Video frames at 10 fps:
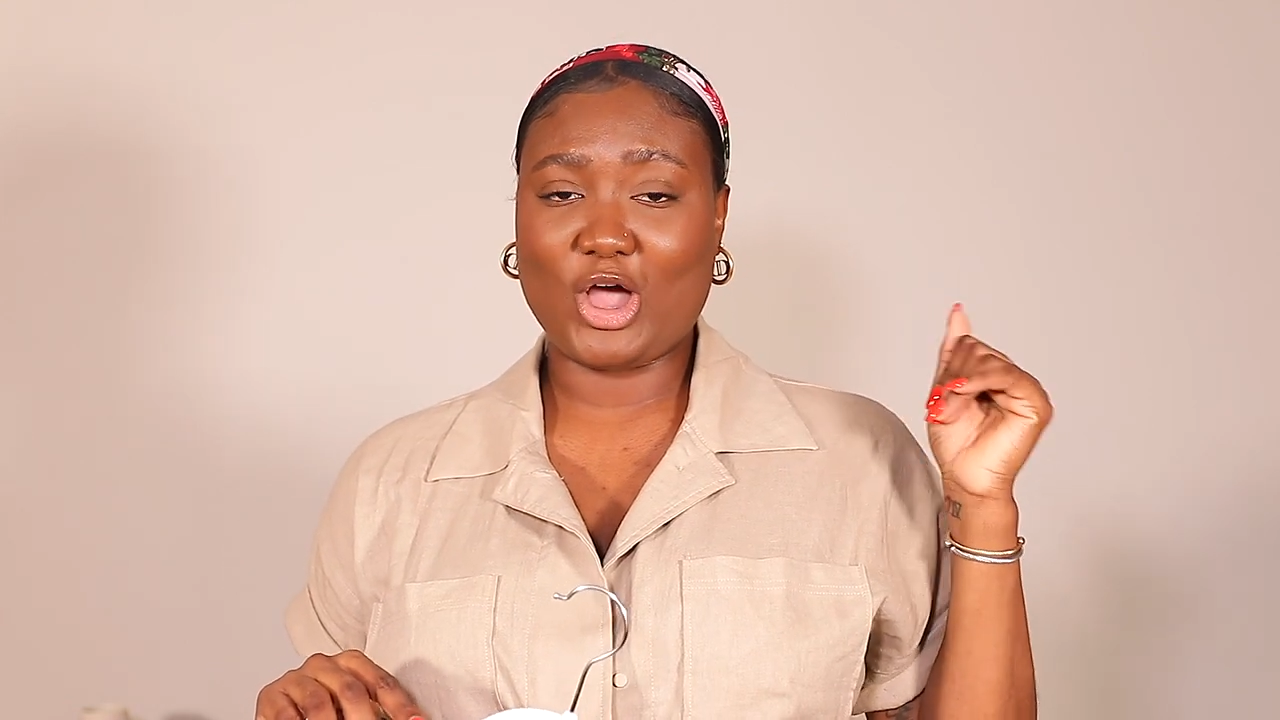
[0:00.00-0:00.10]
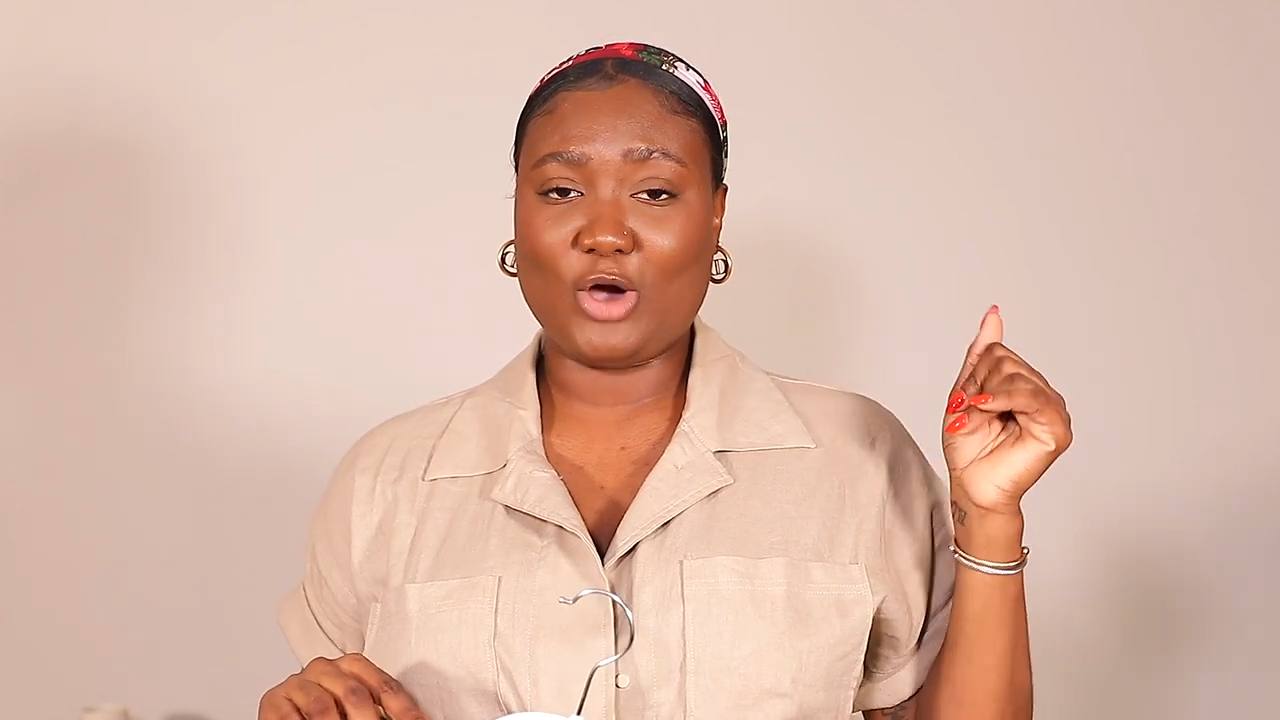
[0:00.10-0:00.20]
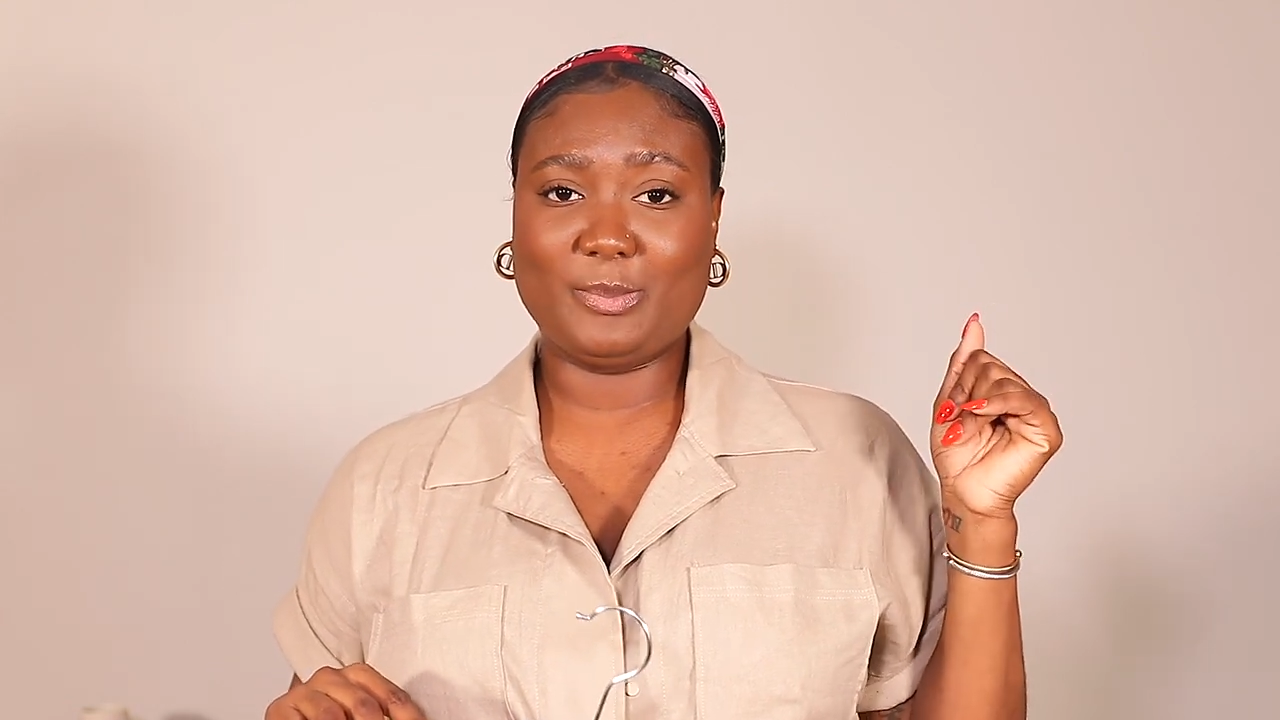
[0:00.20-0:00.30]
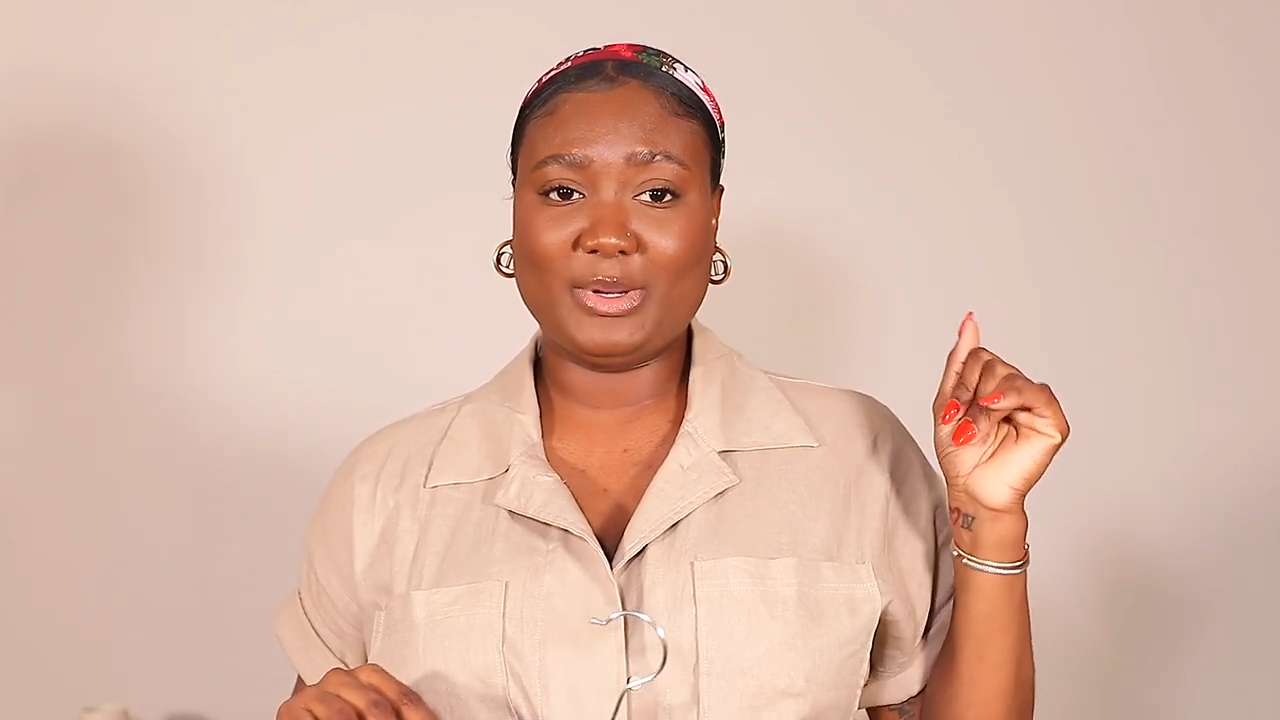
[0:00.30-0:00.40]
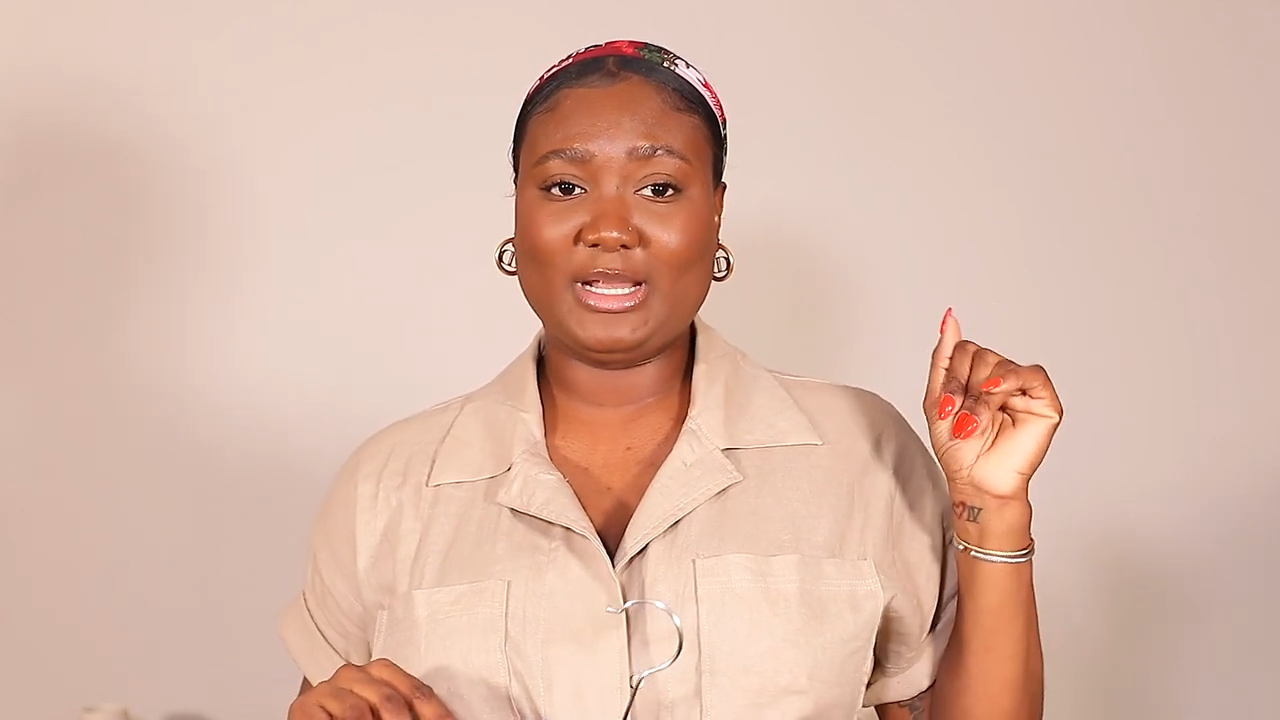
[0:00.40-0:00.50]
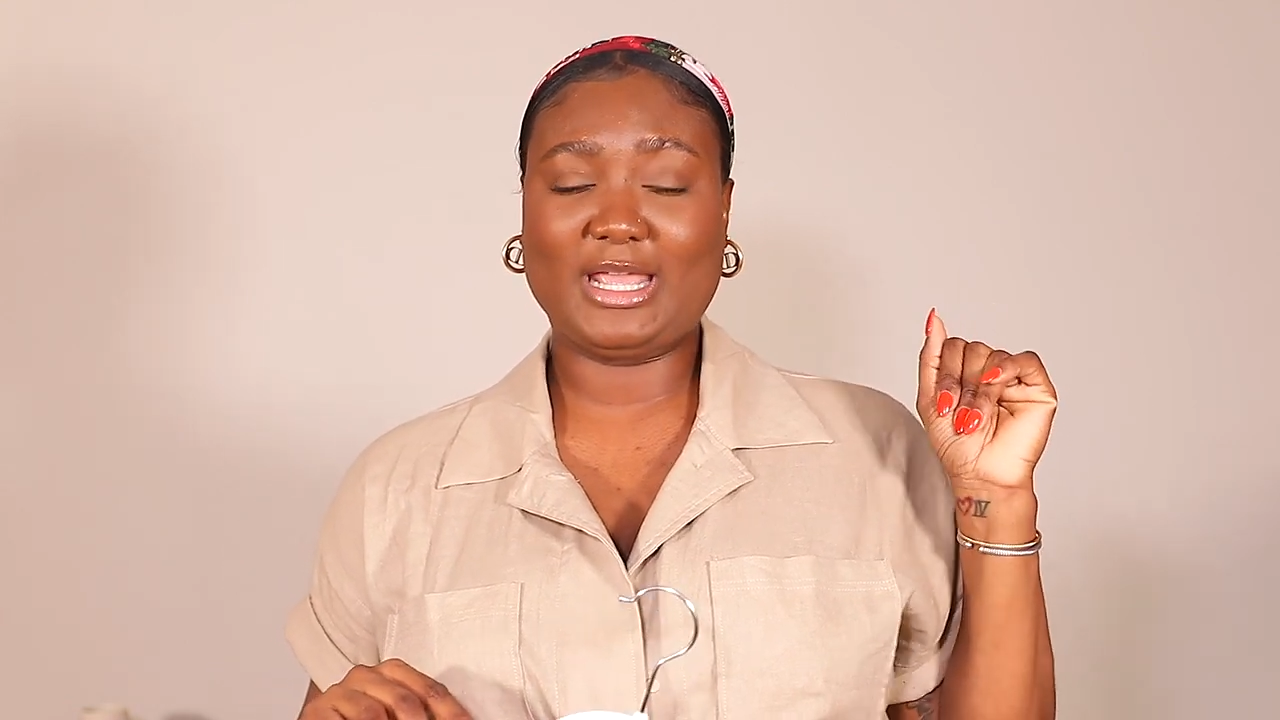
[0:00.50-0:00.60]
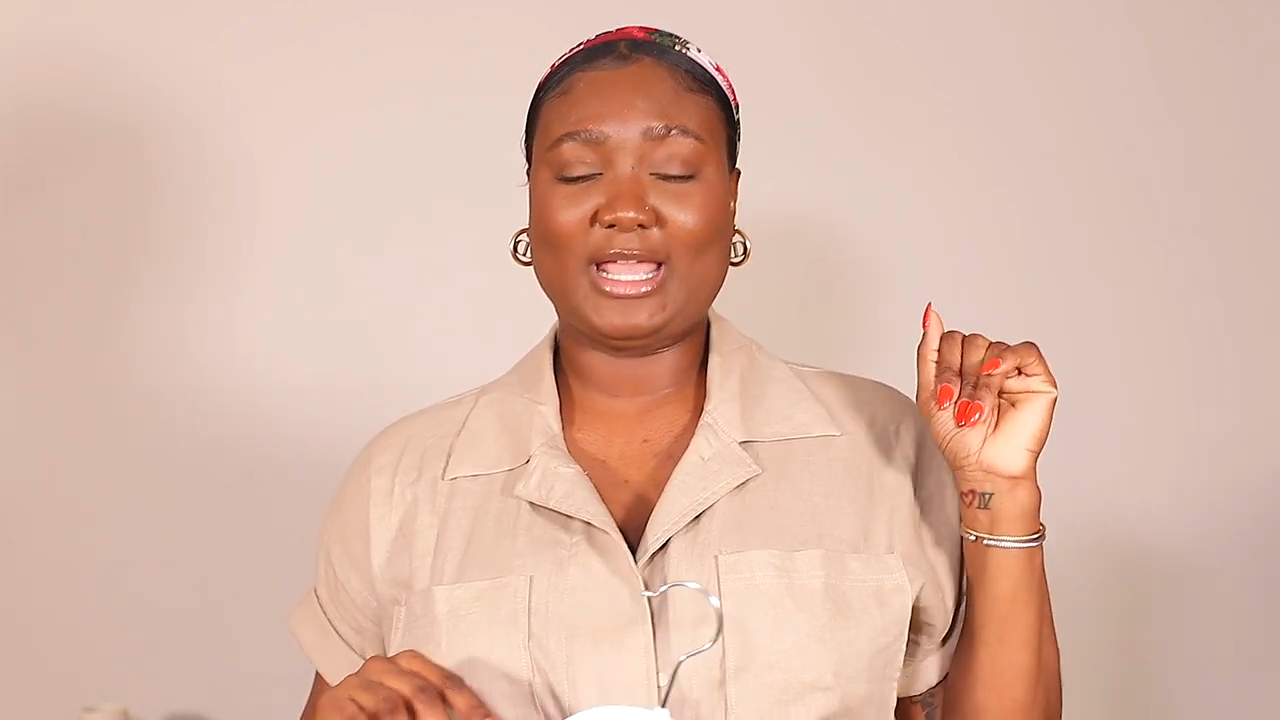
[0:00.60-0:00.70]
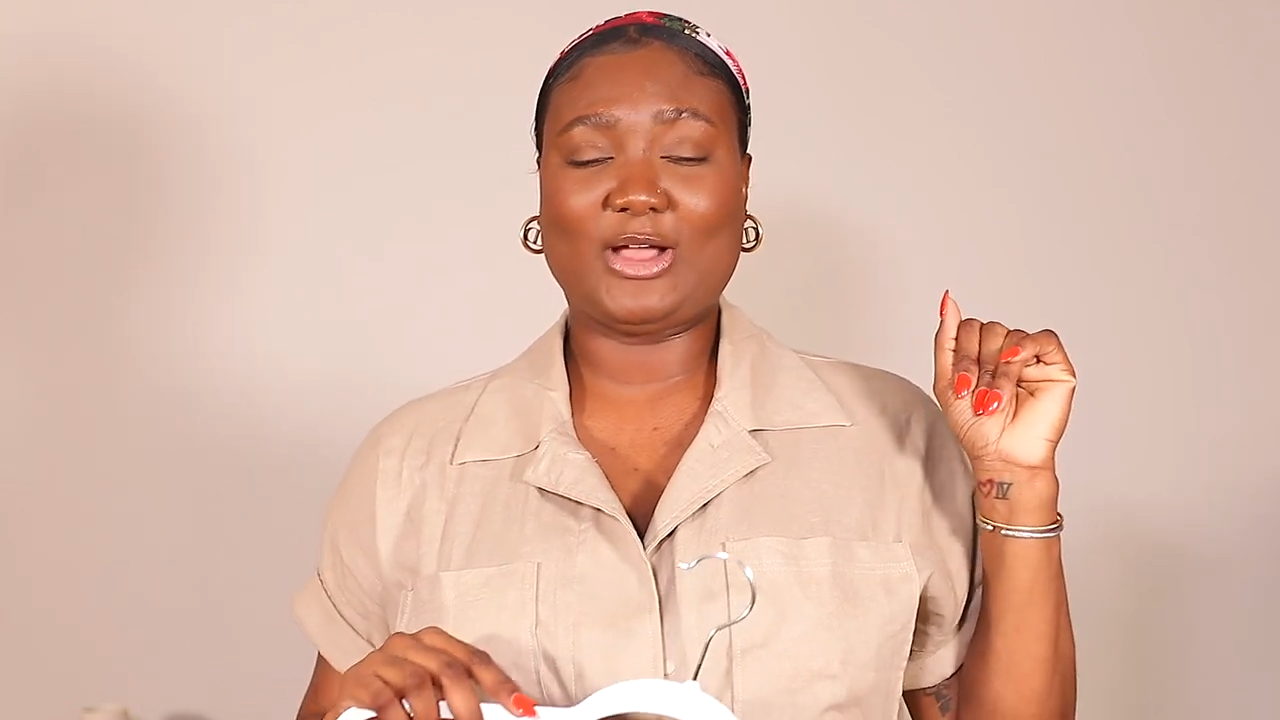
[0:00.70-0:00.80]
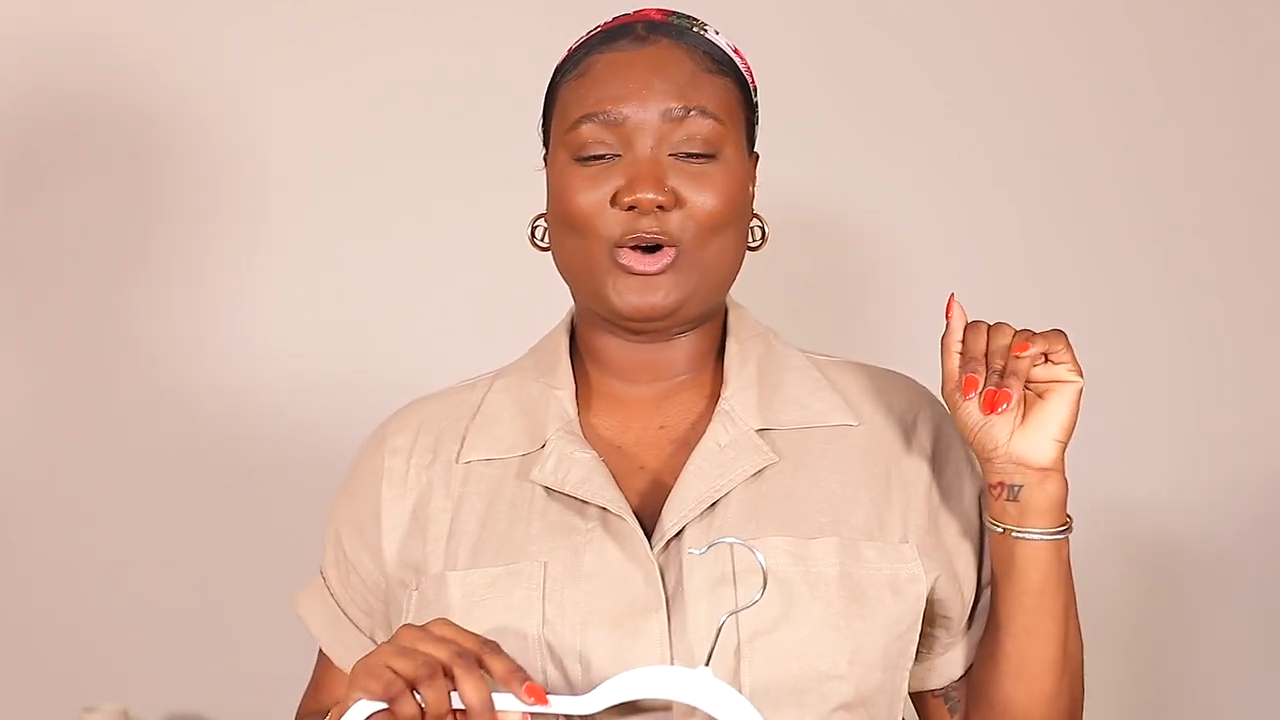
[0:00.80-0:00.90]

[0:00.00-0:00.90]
I'll put it